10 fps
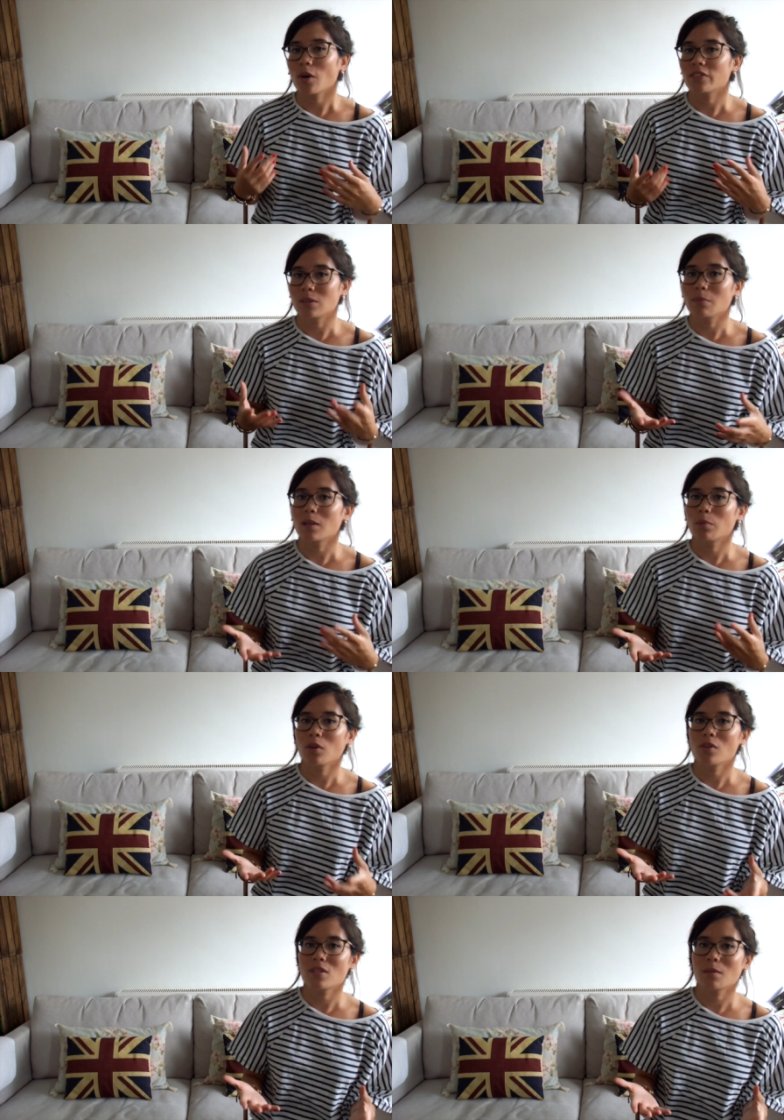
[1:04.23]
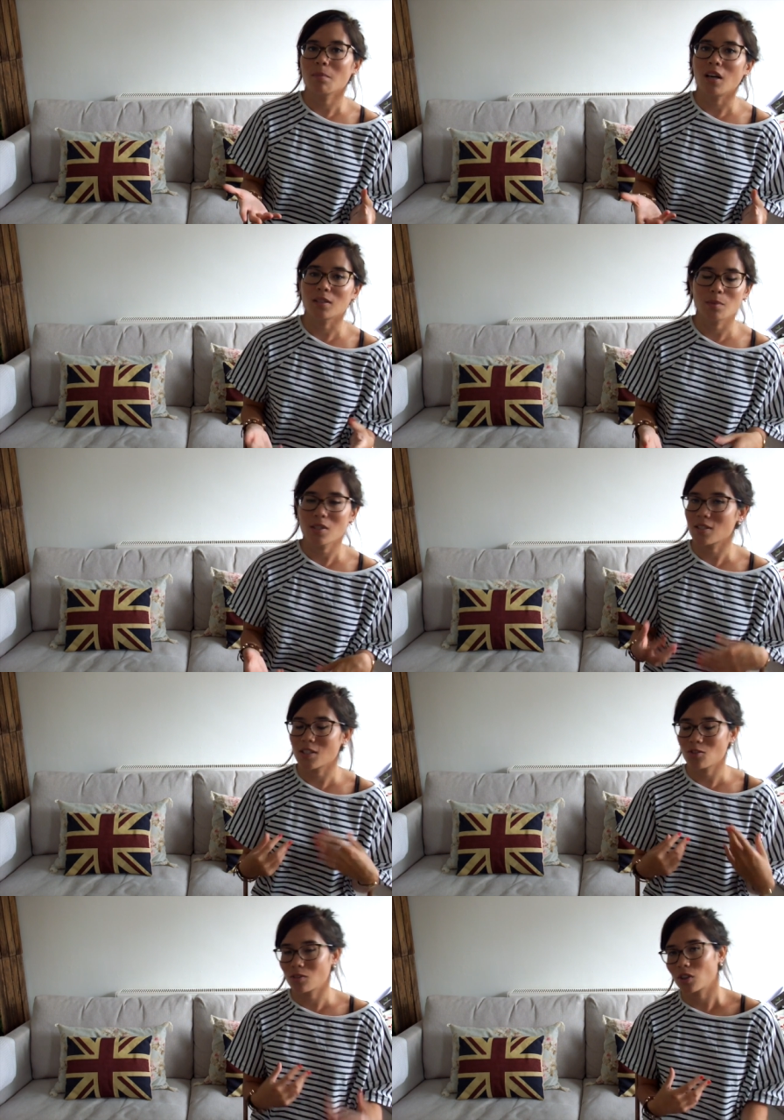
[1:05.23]
often people losing marks because
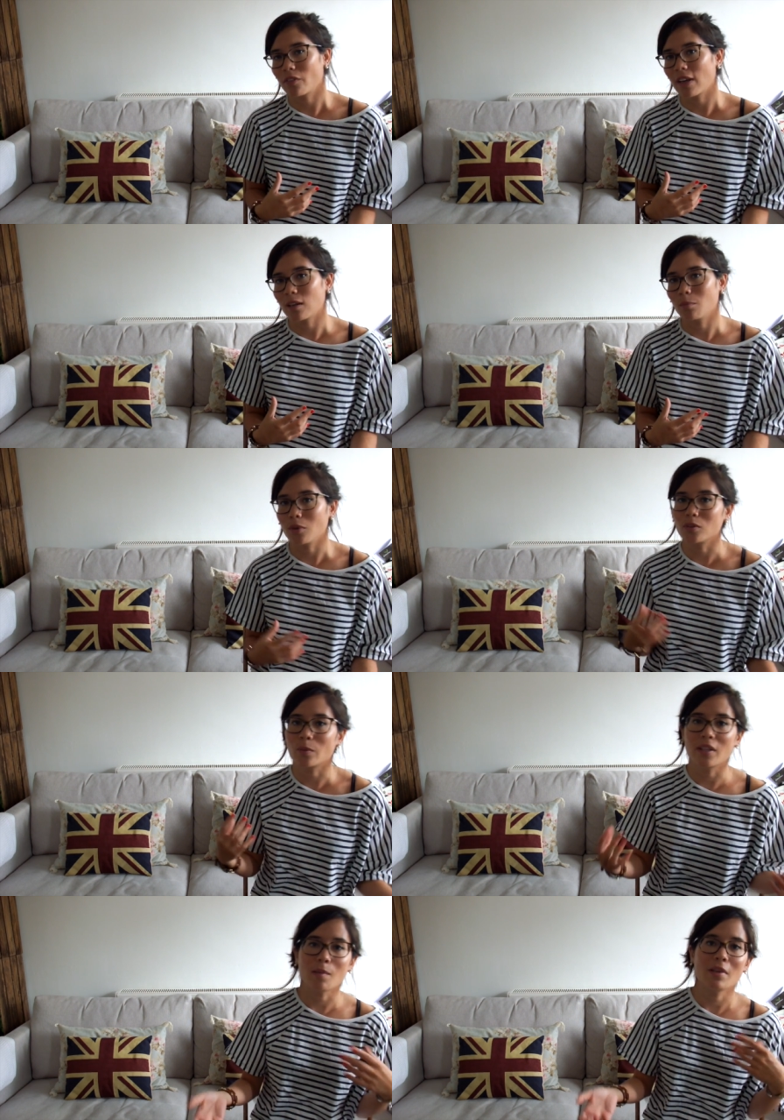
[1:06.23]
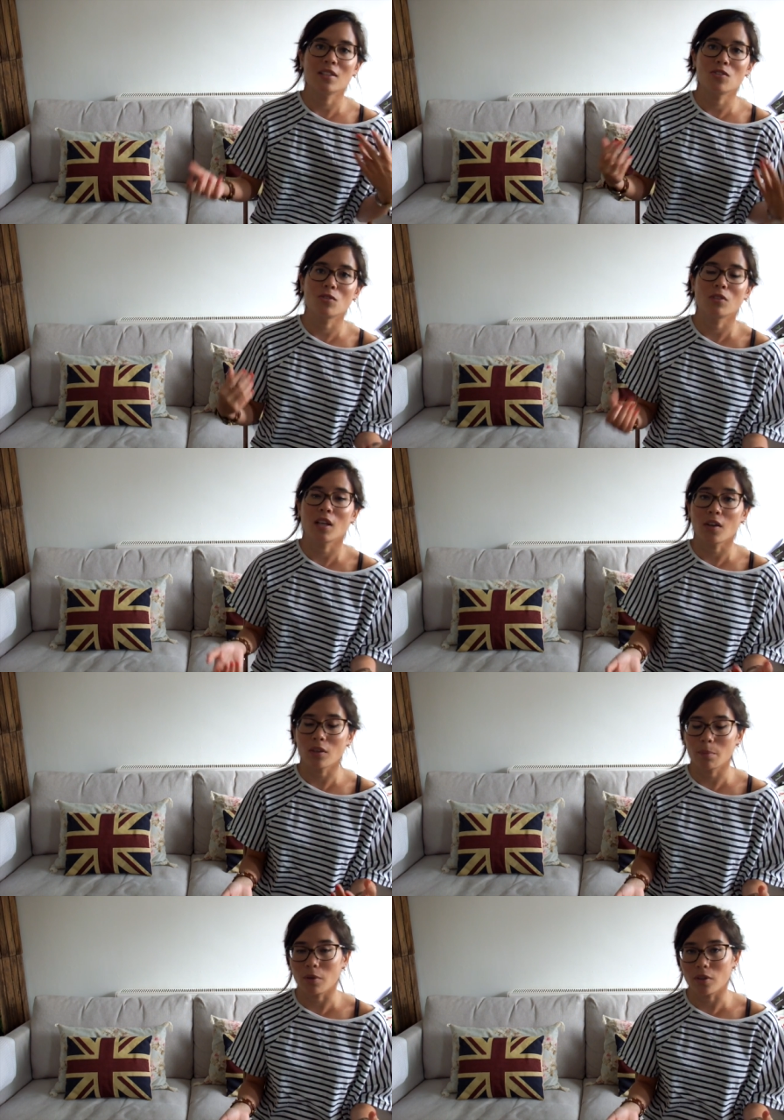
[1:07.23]
they draw a covalent bond when they mean to draw an
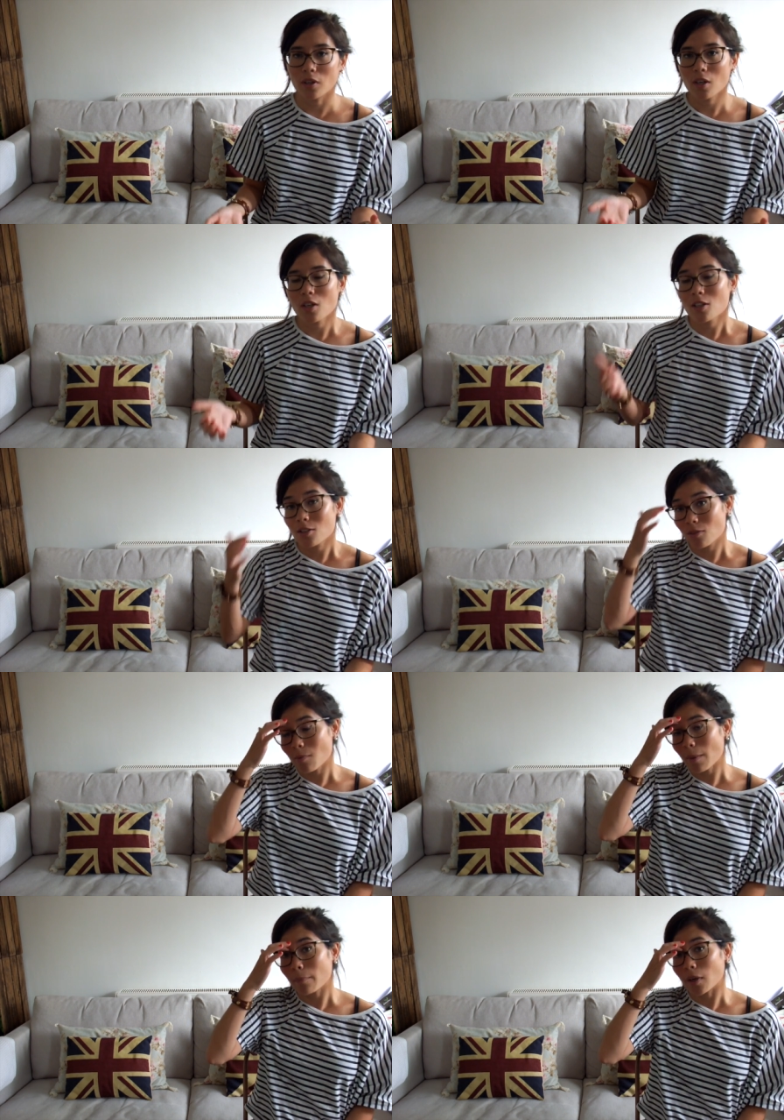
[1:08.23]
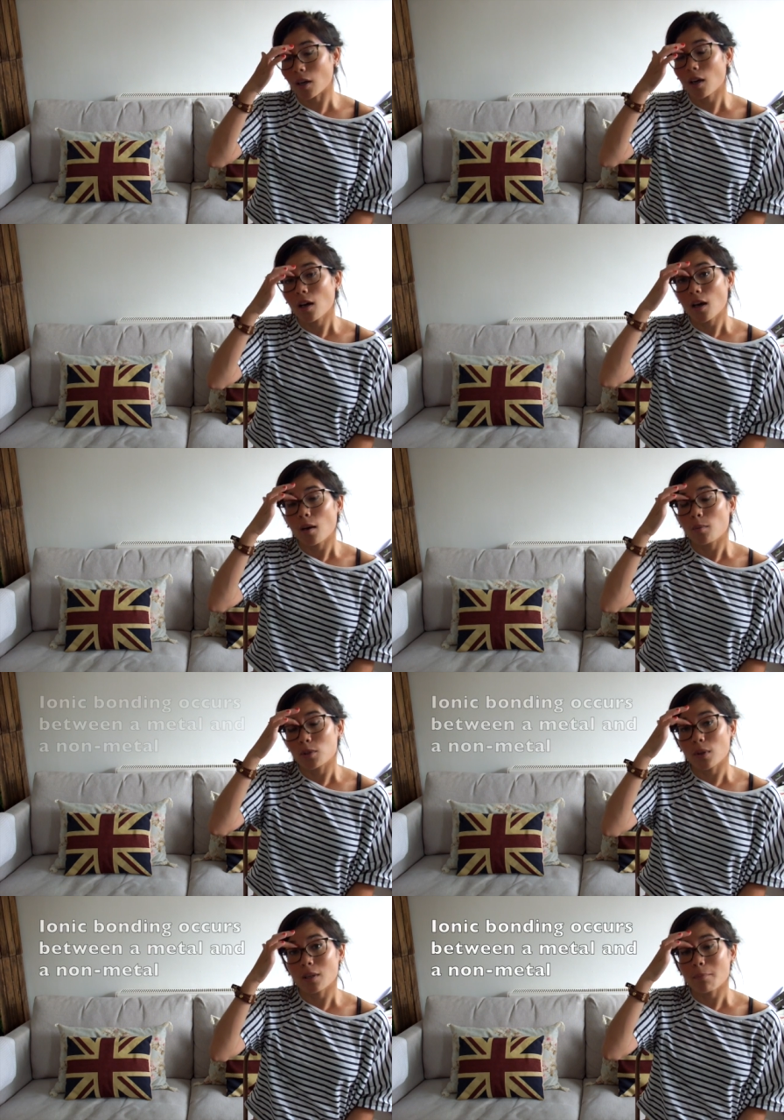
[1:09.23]
ionic bond. So remember,
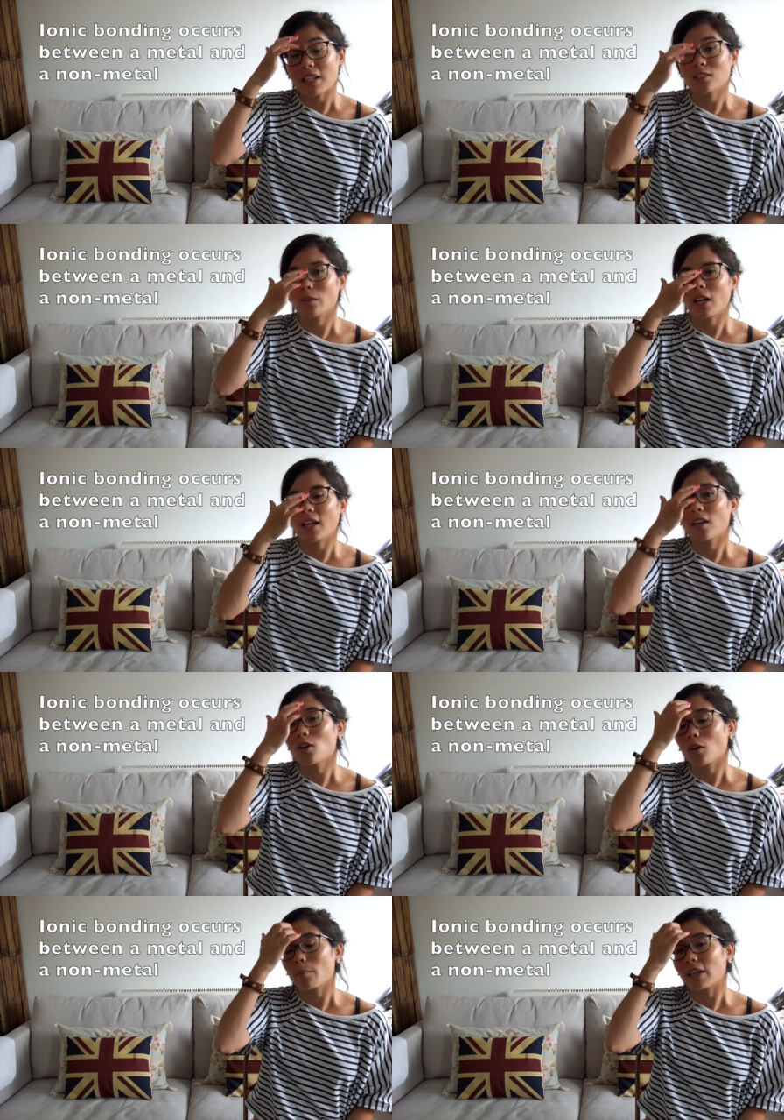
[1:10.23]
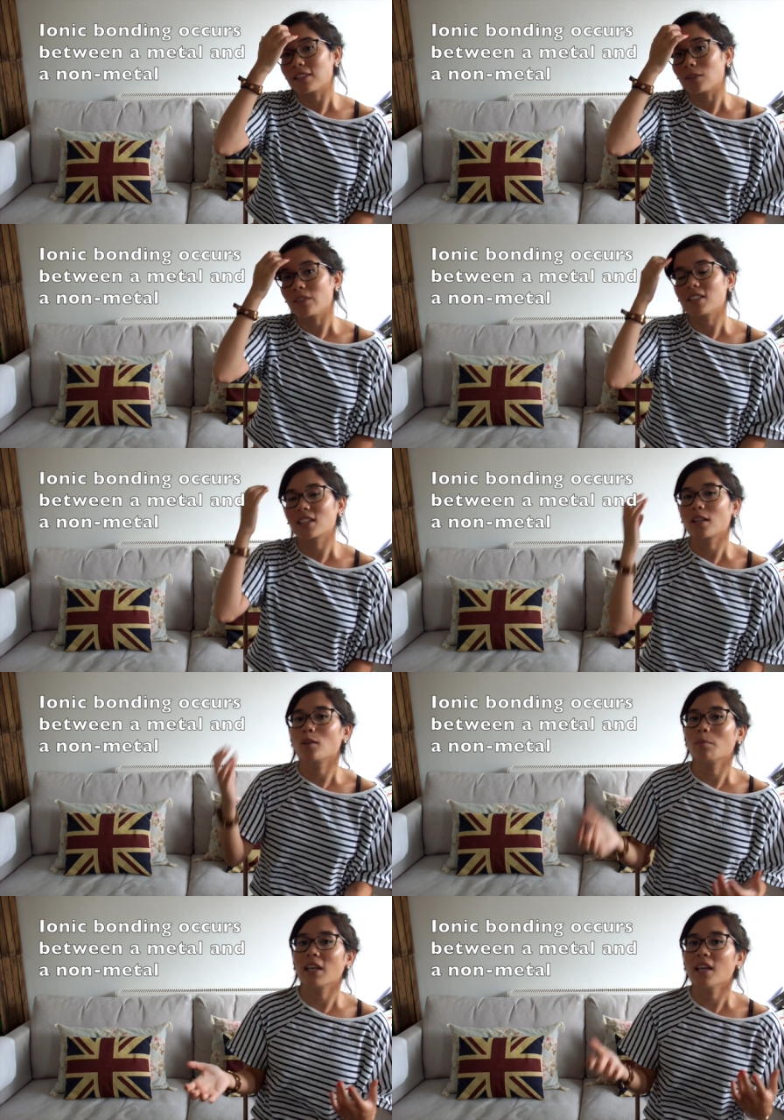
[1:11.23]
between a metal and a non-metal, it's going
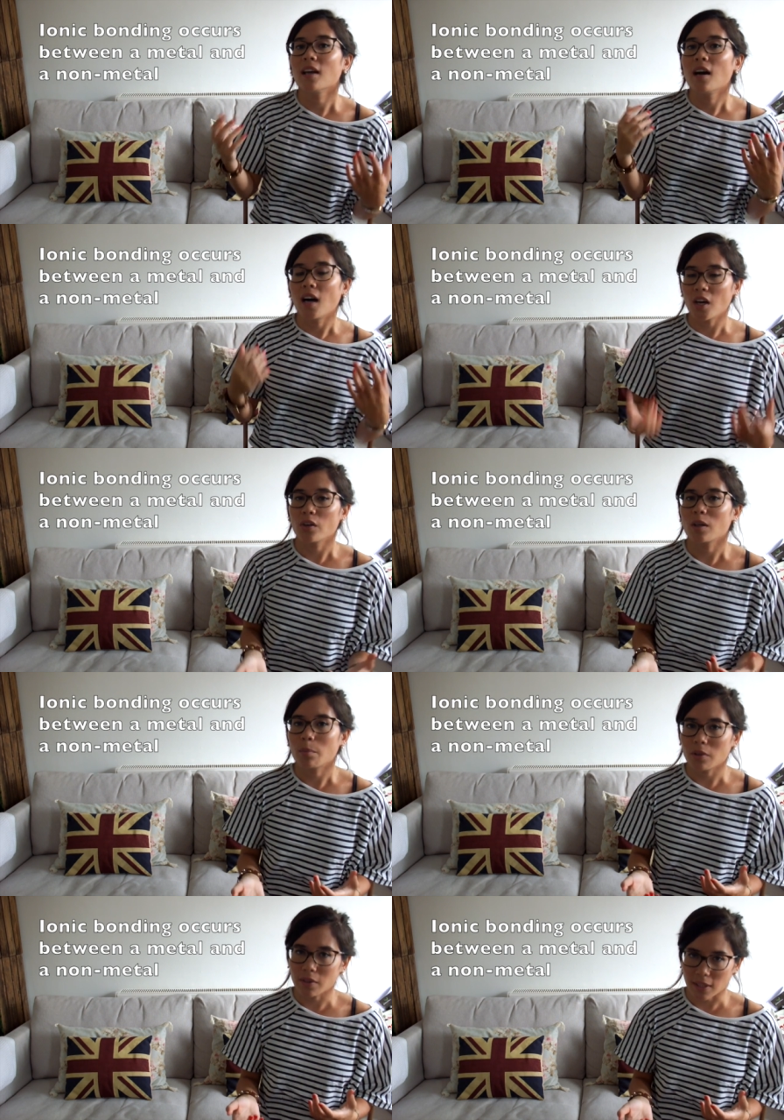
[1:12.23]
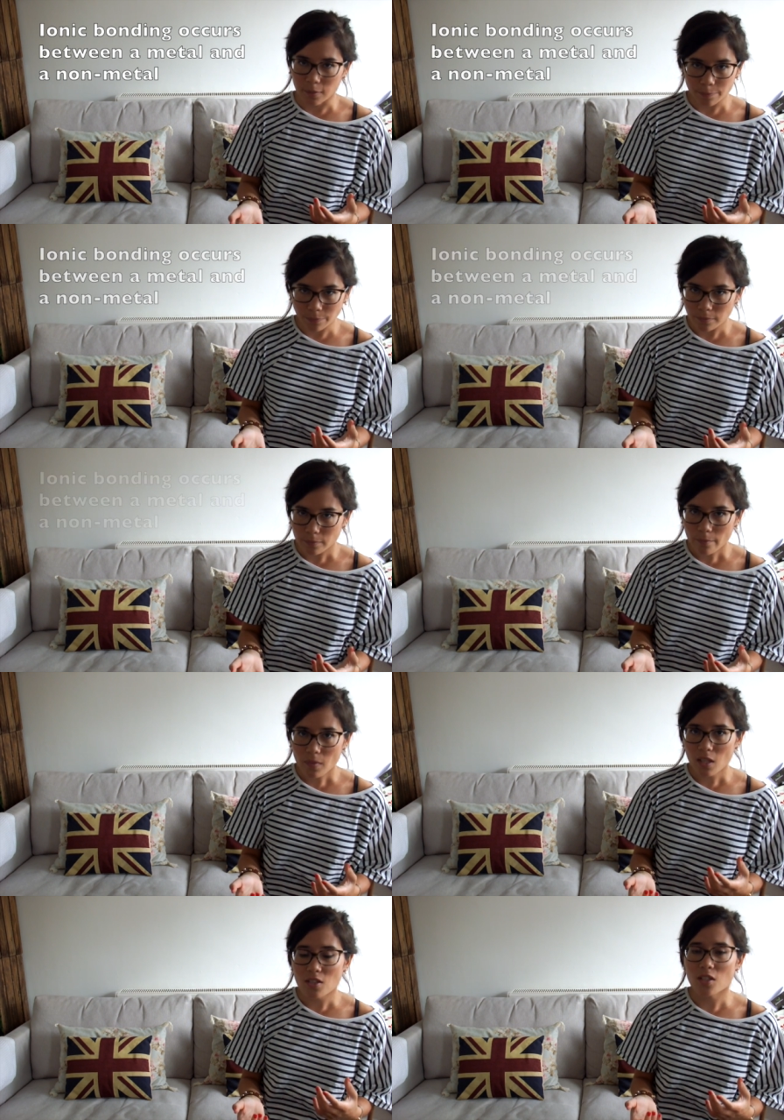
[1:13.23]
to be ionic bonding.
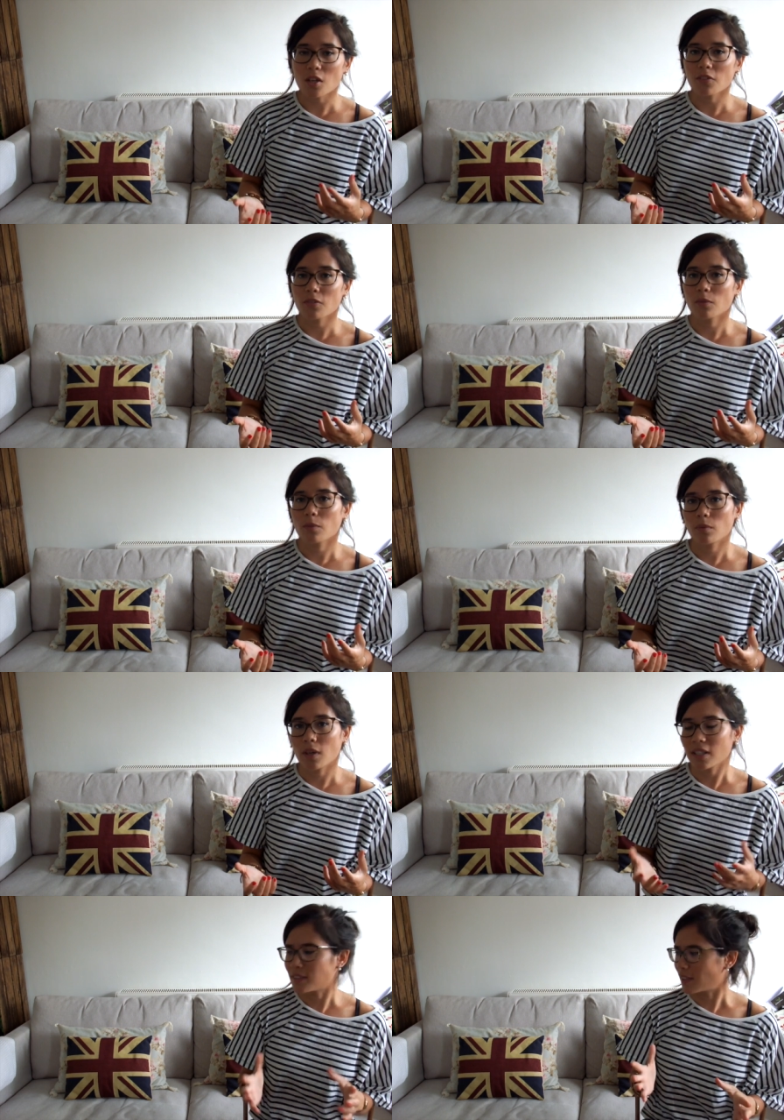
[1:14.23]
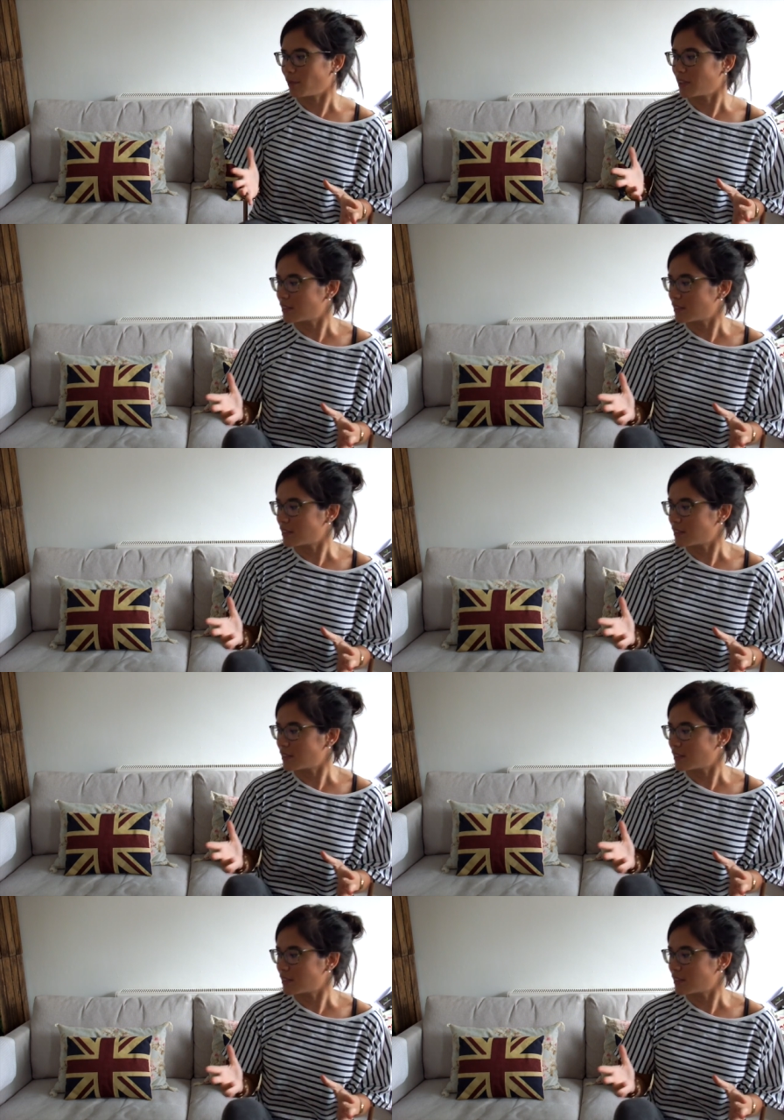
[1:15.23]
So, I need to get my